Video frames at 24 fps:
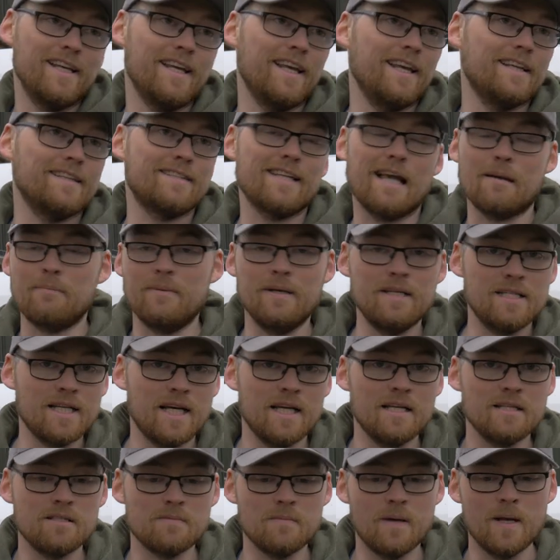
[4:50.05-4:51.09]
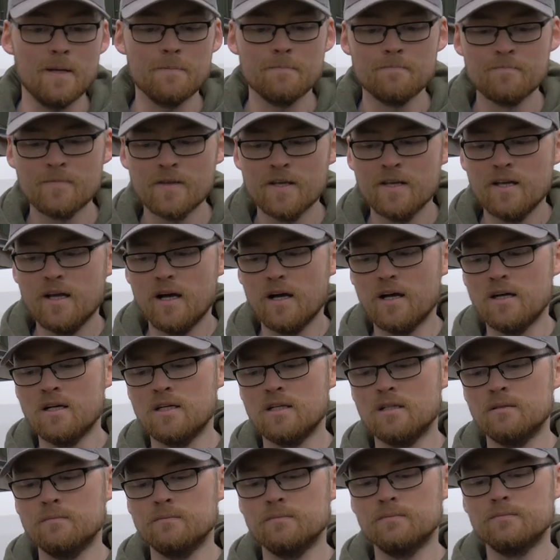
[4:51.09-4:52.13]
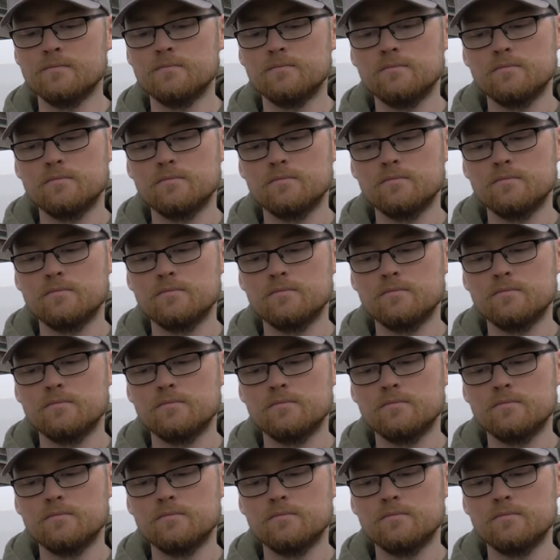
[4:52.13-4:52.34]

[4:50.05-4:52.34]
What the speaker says: it's happy days, mate. In